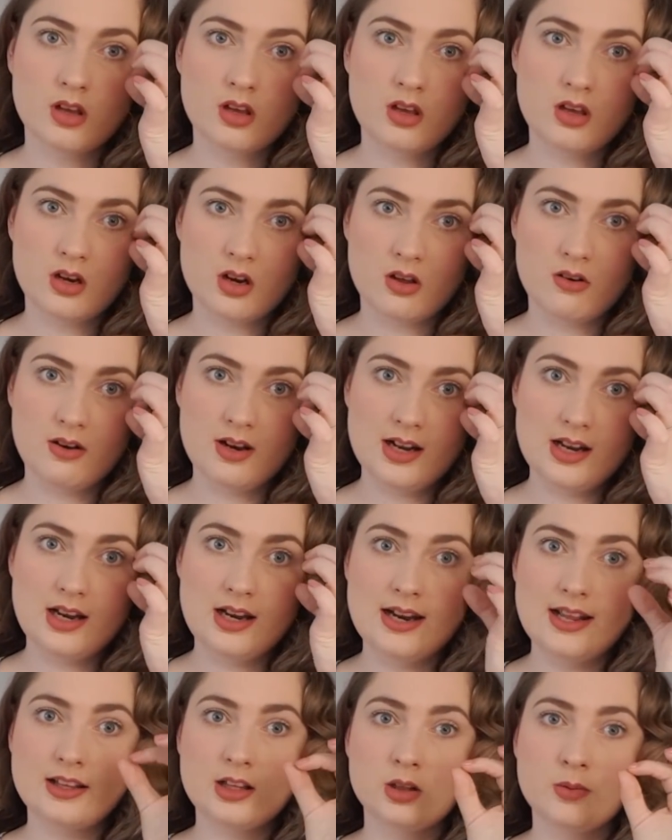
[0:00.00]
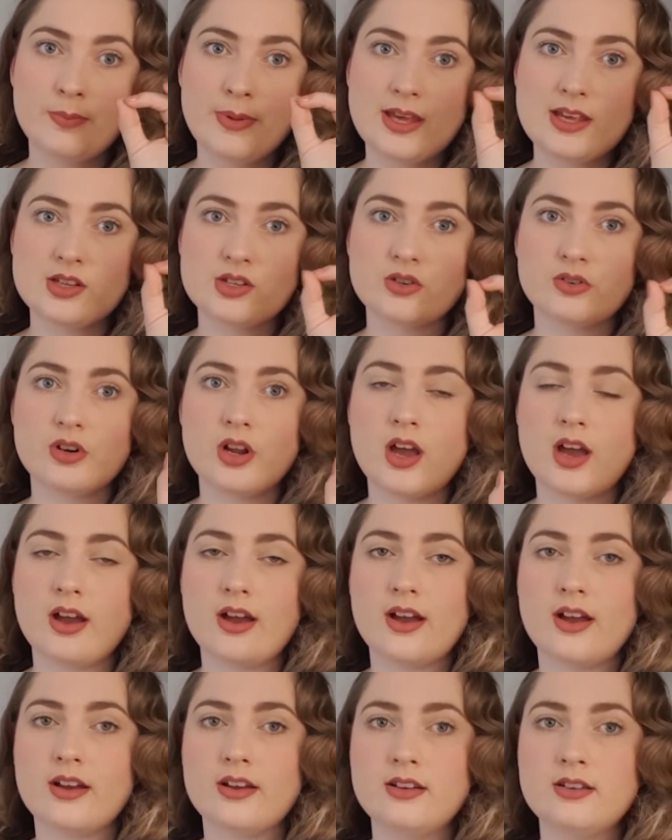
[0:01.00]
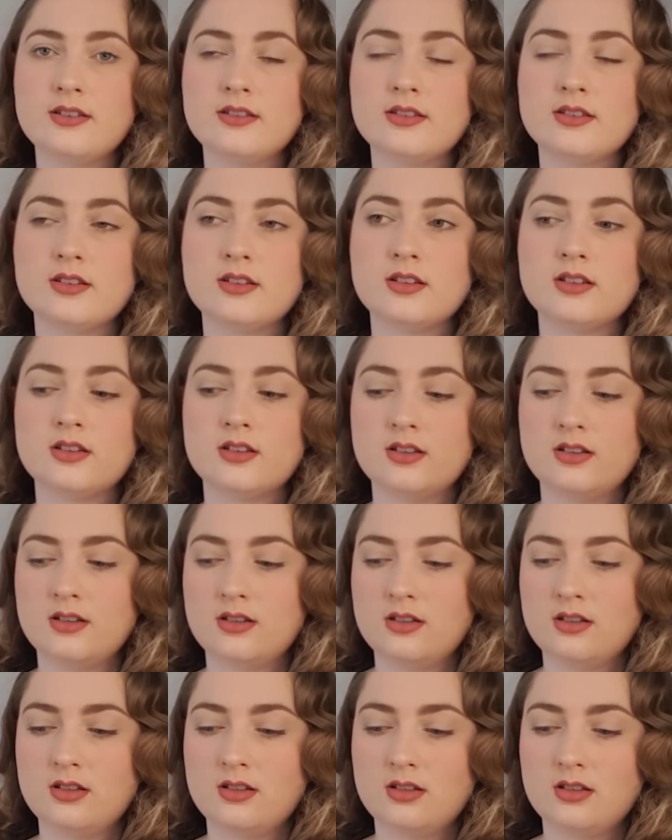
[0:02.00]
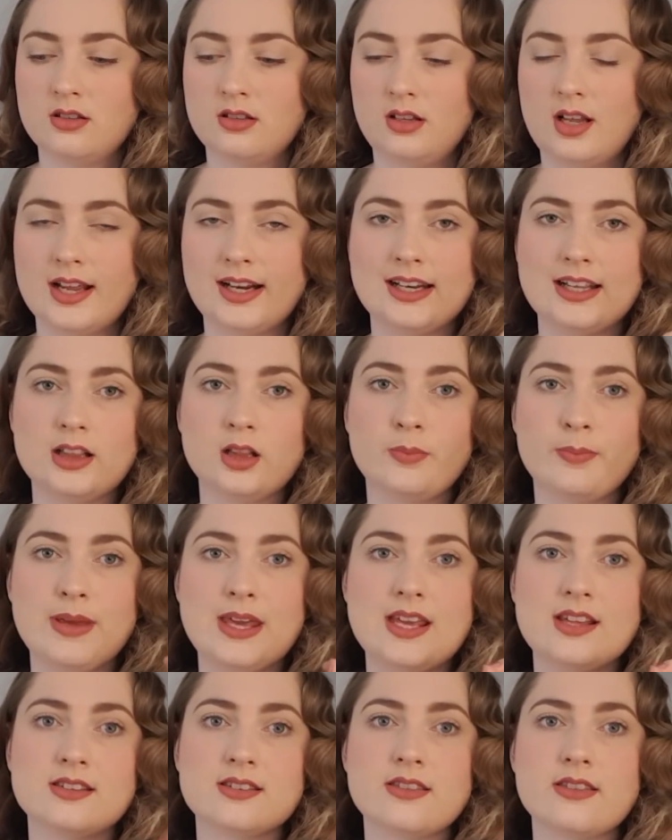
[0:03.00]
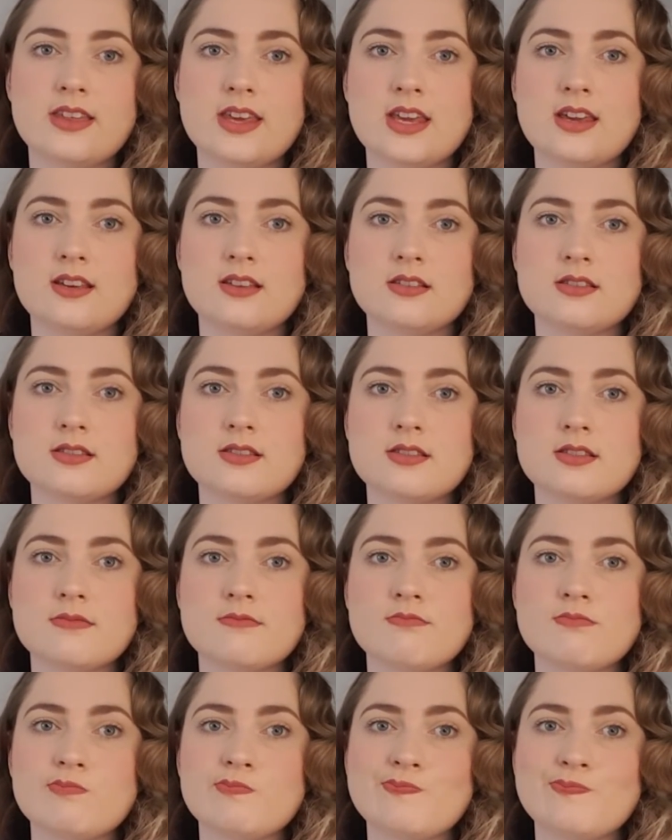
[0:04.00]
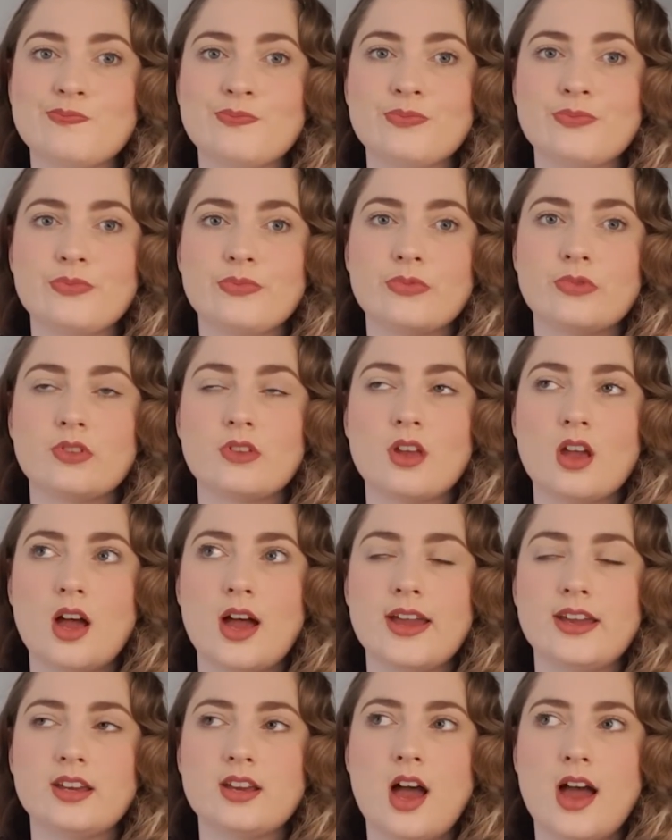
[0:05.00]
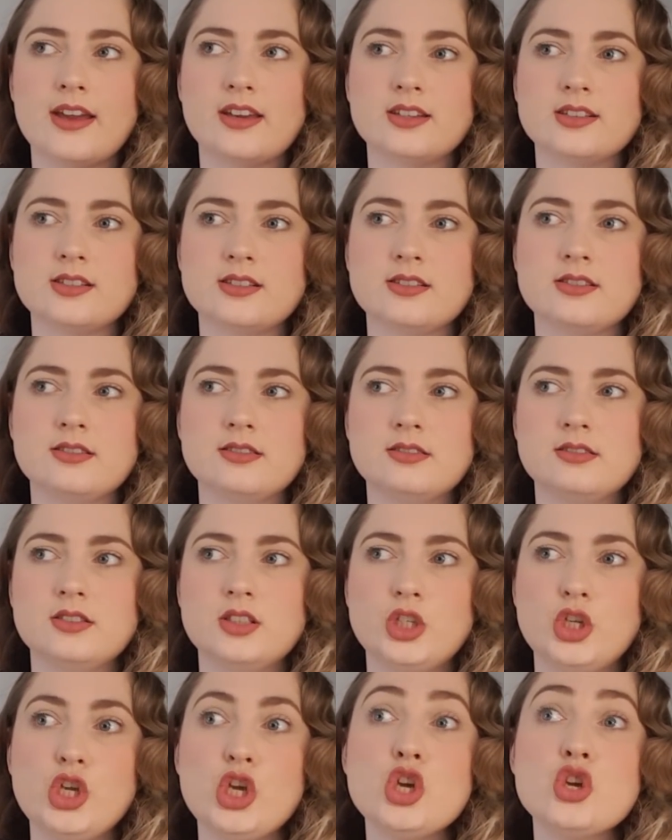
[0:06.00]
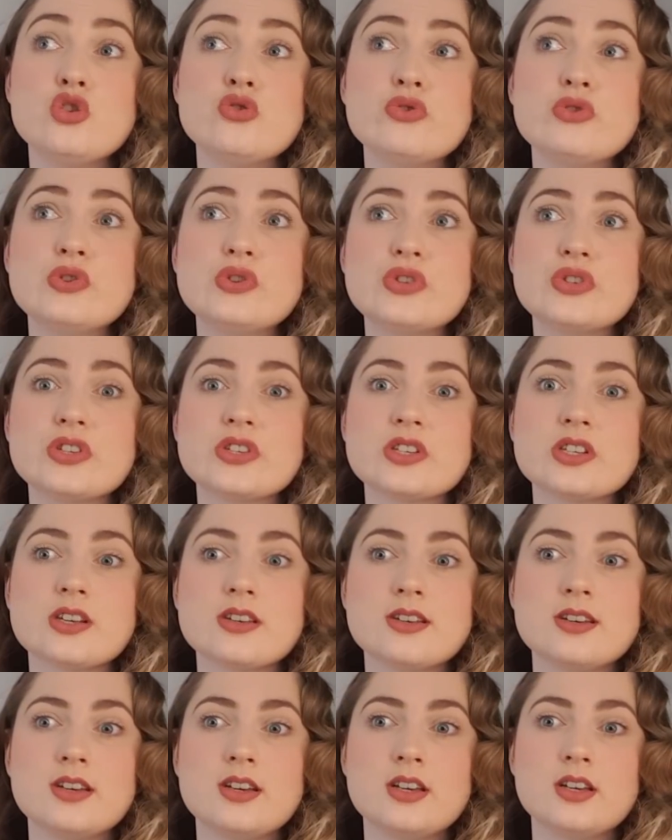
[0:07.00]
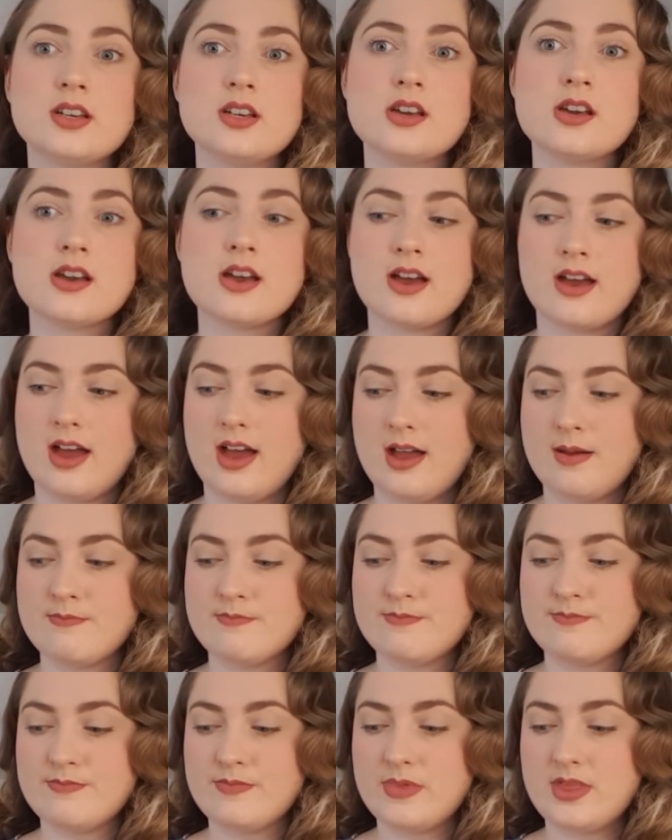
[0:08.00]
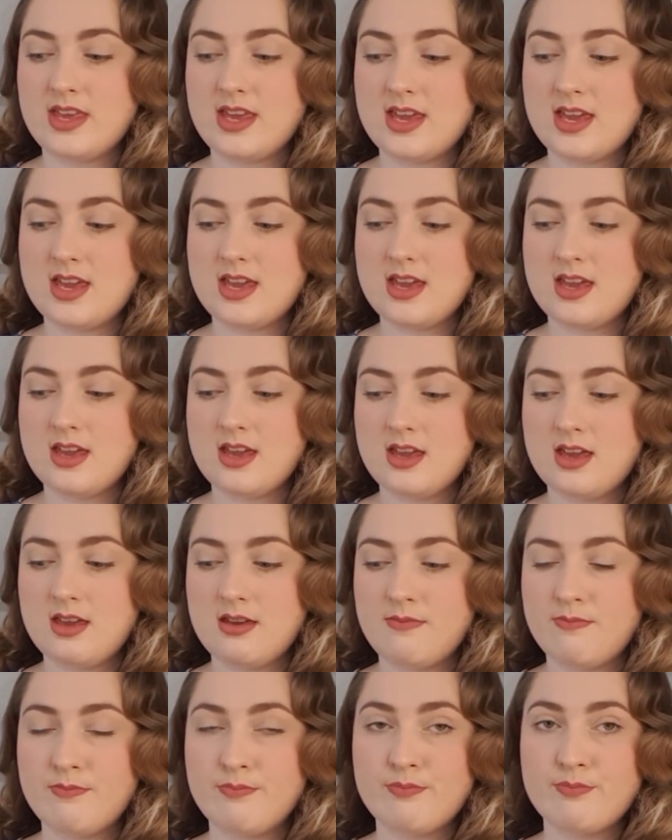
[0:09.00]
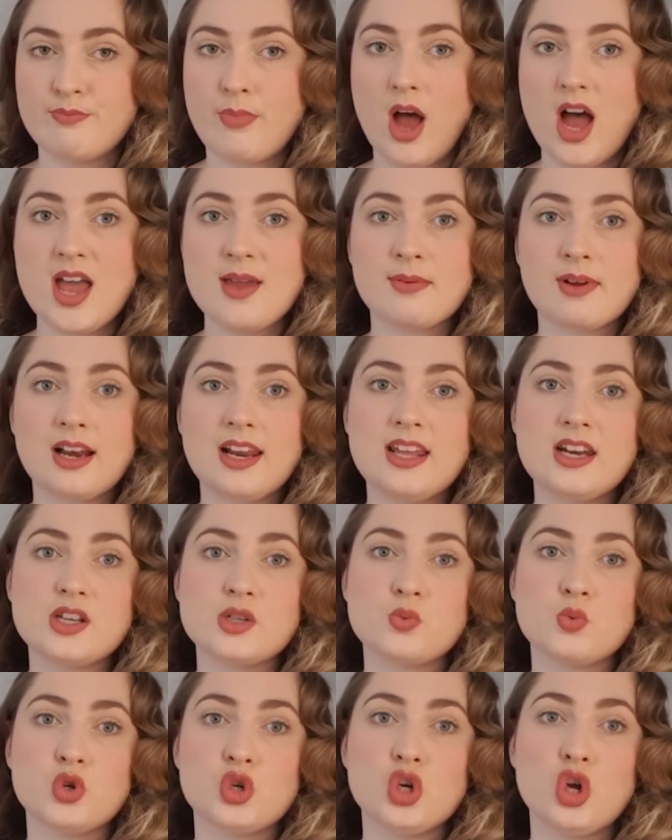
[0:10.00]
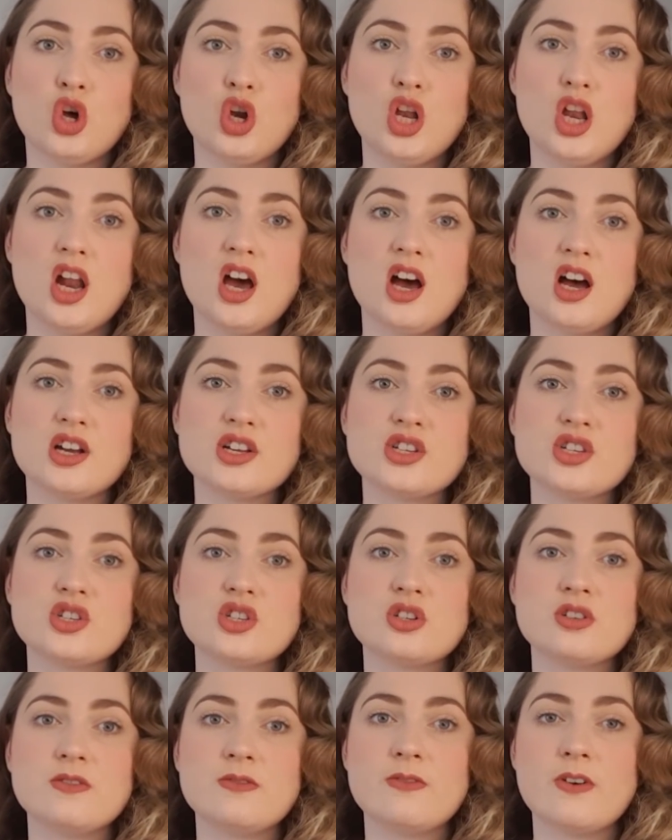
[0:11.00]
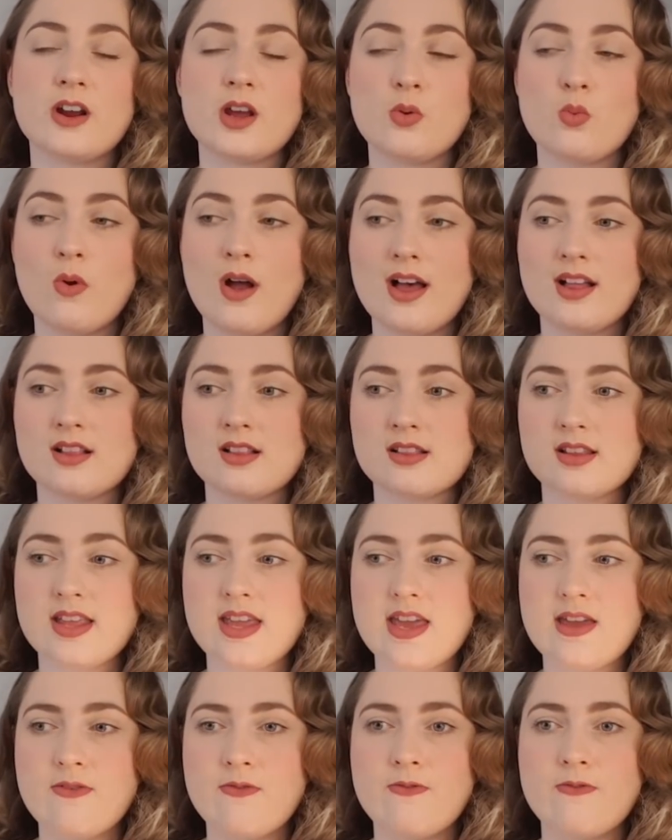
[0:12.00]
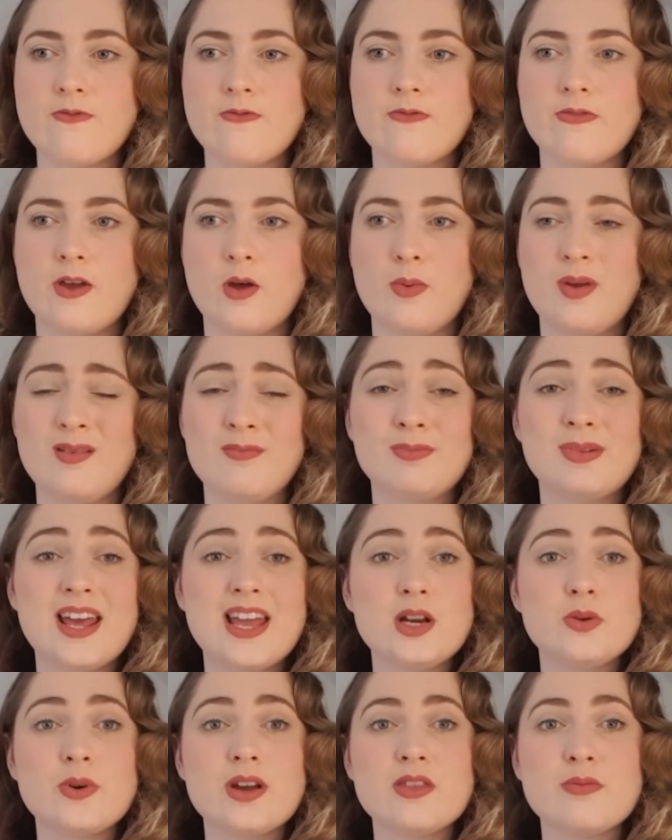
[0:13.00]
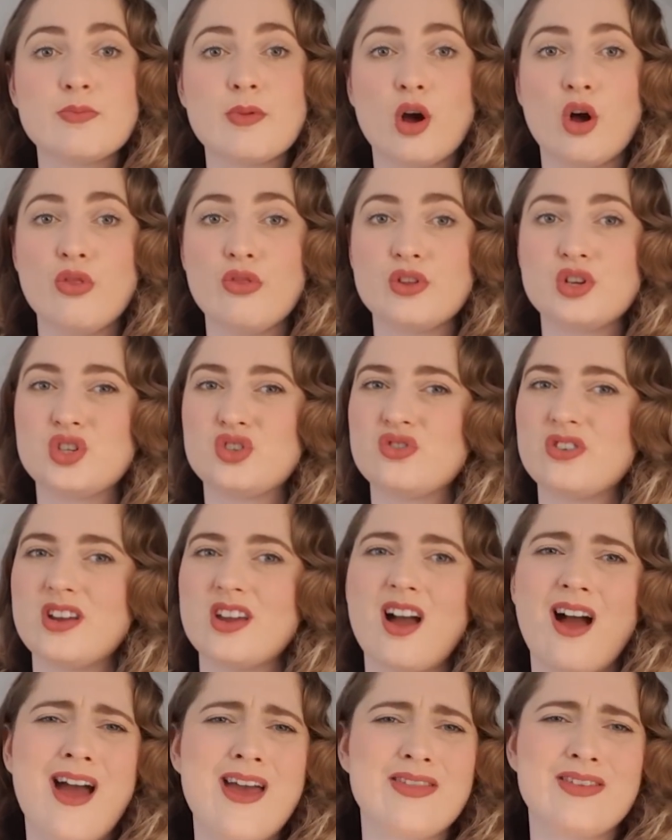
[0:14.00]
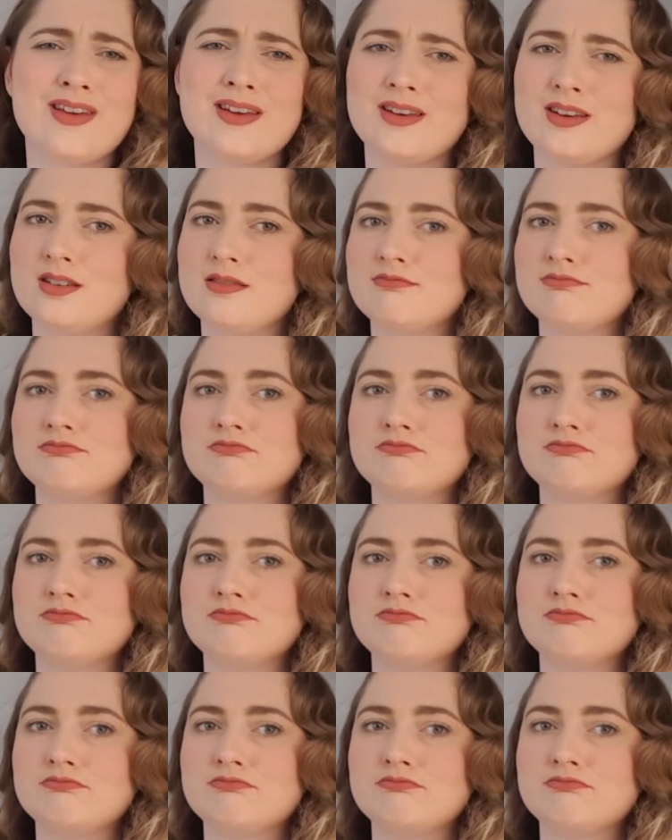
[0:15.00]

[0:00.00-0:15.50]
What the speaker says: you know, little bits on her, like little beads and things, I can use. The pipe cleaners would not last very well if they're being played with, but on the tree I think